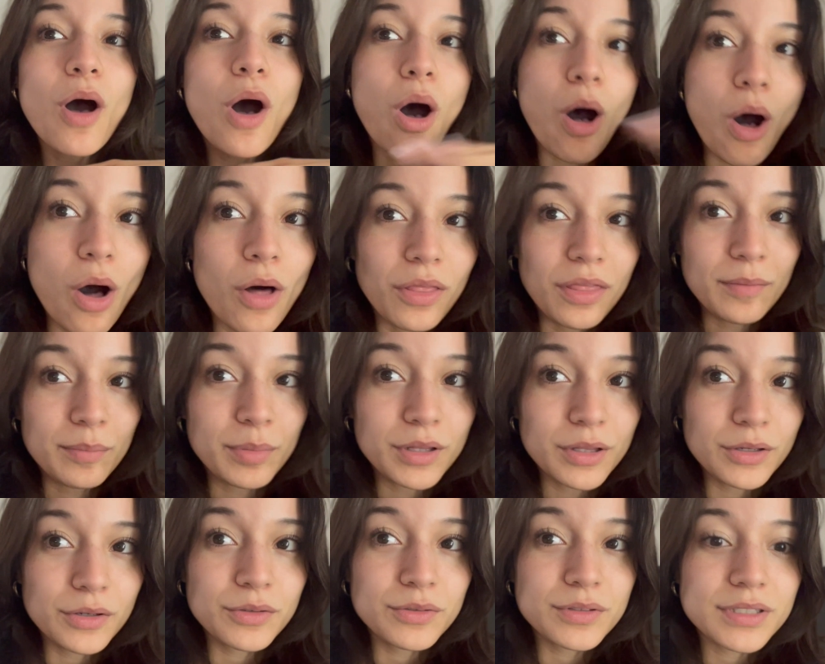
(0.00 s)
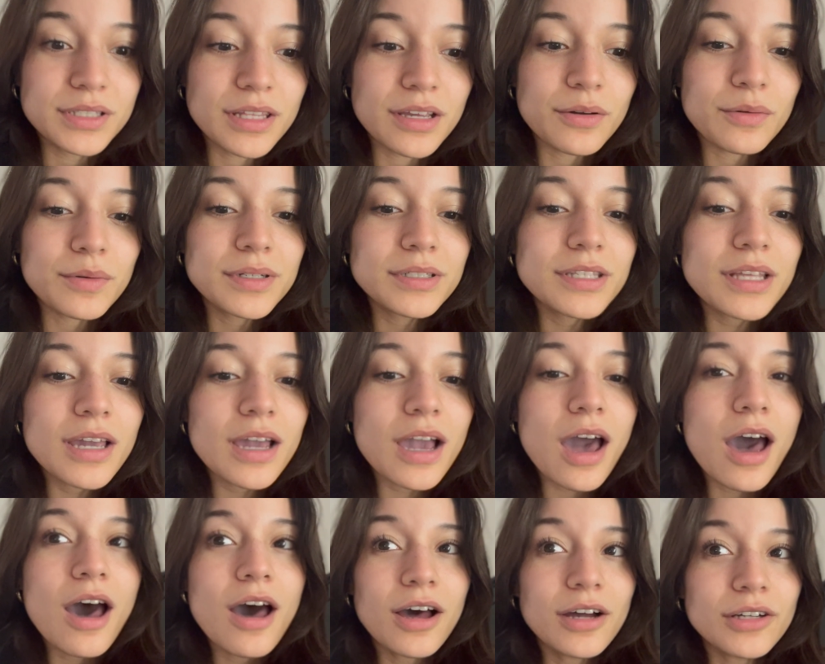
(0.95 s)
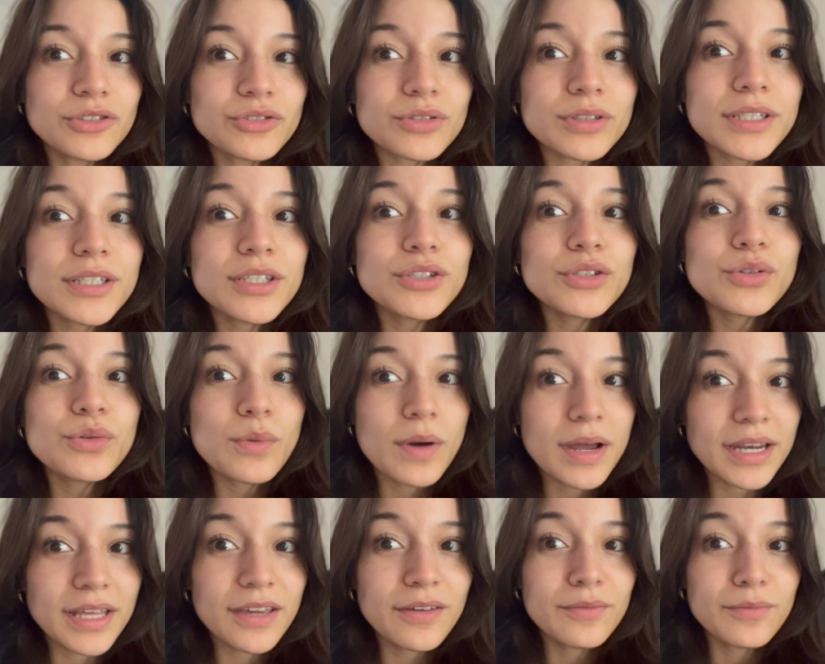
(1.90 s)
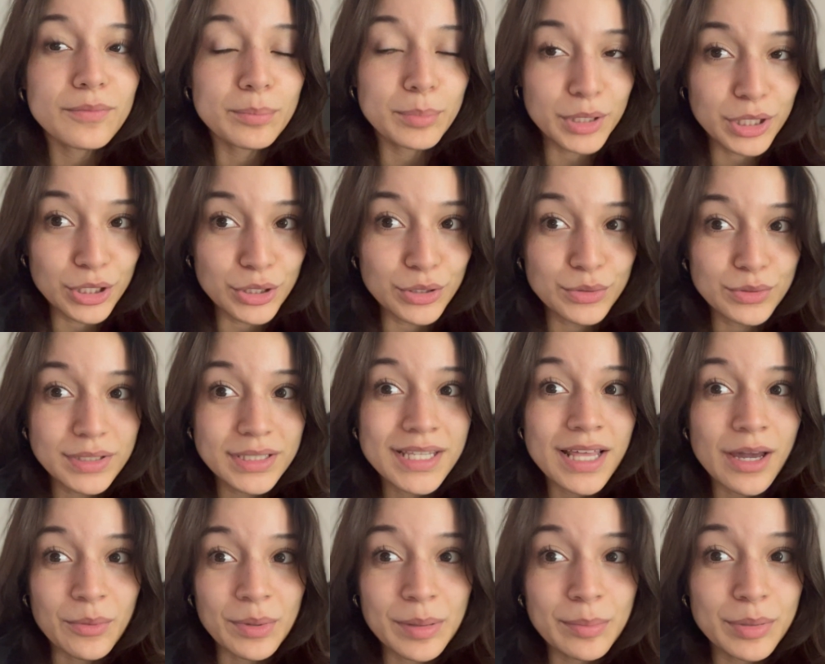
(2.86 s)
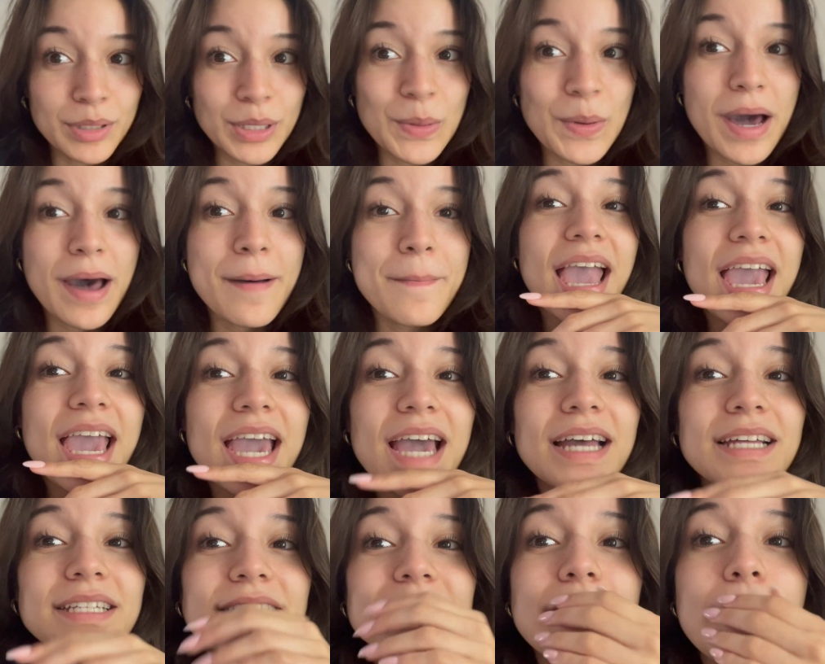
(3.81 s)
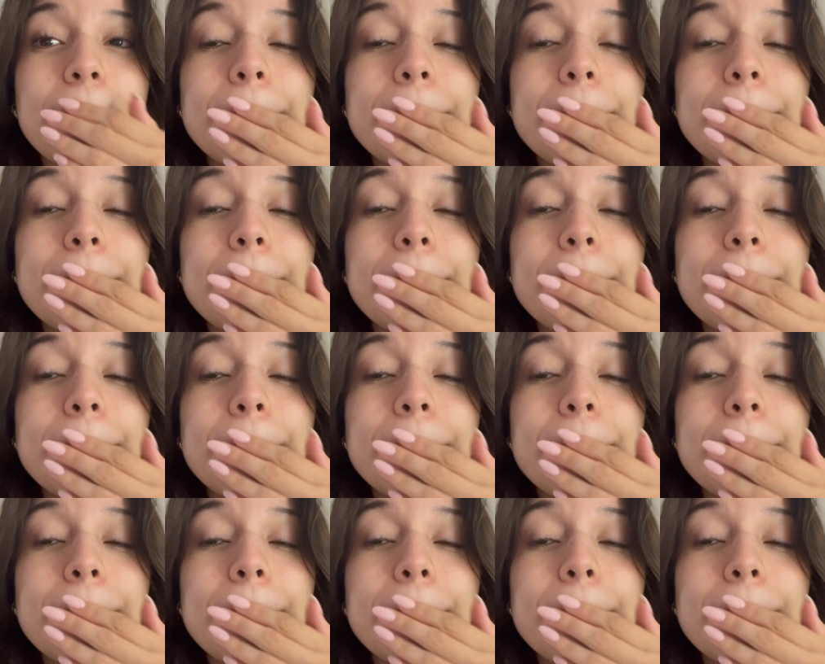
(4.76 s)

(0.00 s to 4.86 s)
All the balloons. There was like 120 balloons that we blew up, and